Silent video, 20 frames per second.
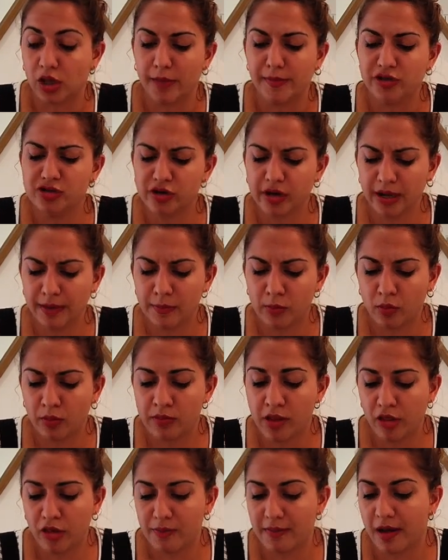Let me try
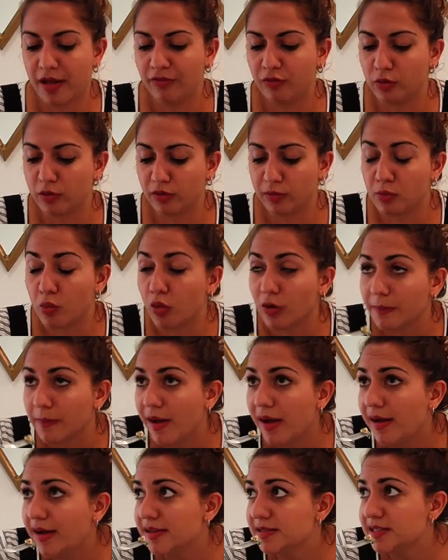another mouthful with more
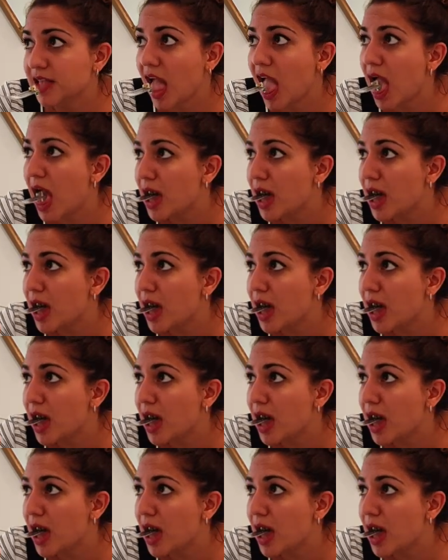bugs.